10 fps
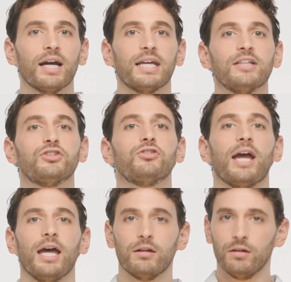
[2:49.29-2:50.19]
against your
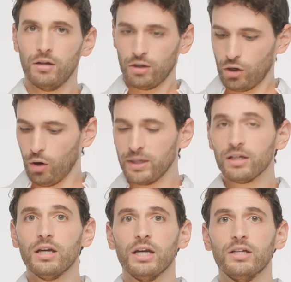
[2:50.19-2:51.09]
head,
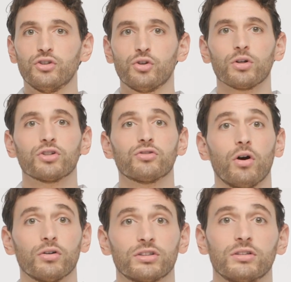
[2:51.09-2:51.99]
combing in short
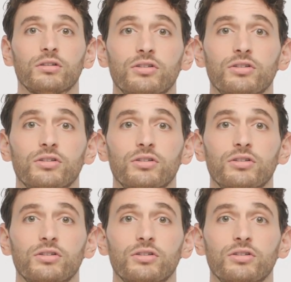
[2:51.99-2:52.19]
strokes.